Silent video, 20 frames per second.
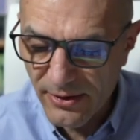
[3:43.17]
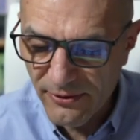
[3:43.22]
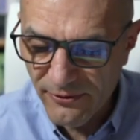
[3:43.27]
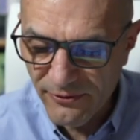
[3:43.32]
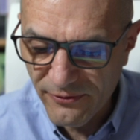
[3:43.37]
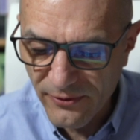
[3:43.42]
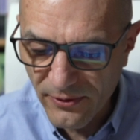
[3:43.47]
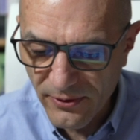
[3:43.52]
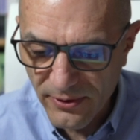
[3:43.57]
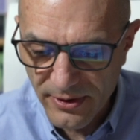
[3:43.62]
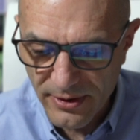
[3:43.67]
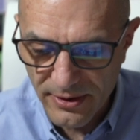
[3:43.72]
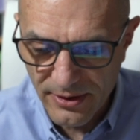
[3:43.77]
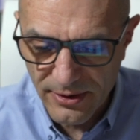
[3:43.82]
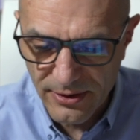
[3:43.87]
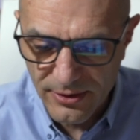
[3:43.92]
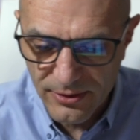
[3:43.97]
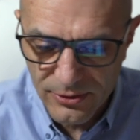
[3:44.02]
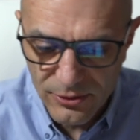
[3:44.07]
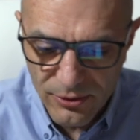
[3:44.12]
For
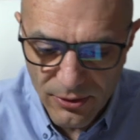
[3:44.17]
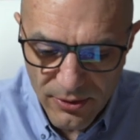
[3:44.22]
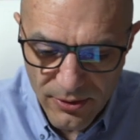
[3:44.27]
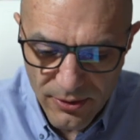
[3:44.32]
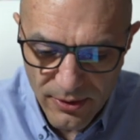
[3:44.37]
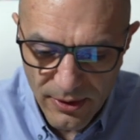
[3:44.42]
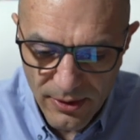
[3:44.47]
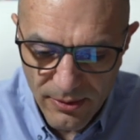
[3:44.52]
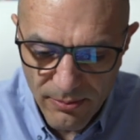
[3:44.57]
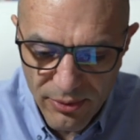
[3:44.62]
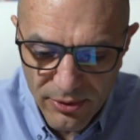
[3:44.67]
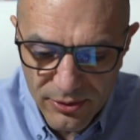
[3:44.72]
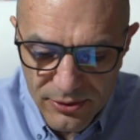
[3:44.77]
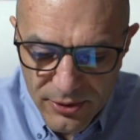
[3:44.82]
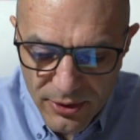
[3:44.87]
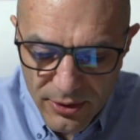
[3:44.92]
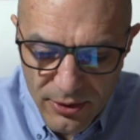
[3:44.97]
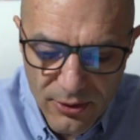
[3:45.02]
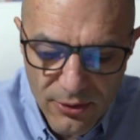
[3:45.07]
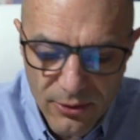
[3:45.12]
the
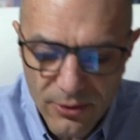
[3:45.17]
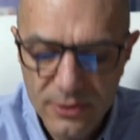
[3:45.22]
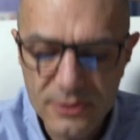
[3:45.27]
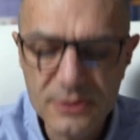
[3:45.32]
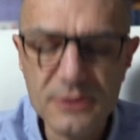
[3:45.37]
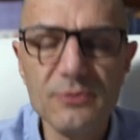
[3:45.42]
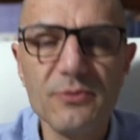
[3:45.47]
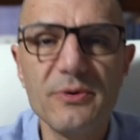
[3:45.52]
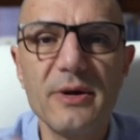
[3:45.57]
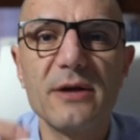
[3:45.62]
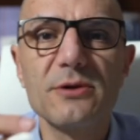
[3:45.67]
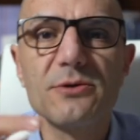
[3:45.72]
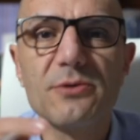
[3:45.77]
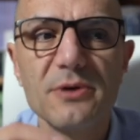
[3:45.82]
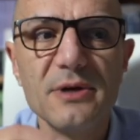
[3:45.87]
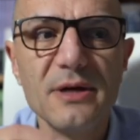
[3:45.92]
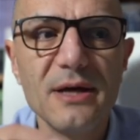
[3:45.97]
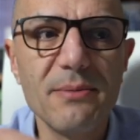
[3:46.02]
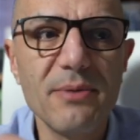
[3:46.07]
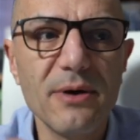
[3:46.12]
bonder course, we are
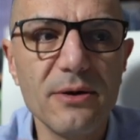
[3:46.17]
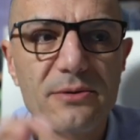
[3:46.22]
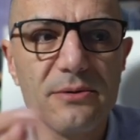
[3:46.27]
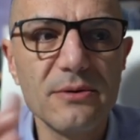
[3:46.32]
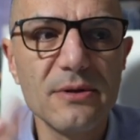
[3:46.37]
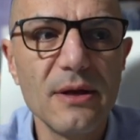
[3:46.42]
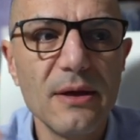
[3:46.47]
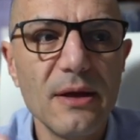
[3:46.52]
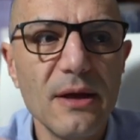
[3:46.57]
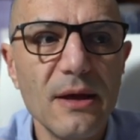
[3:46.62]
talking about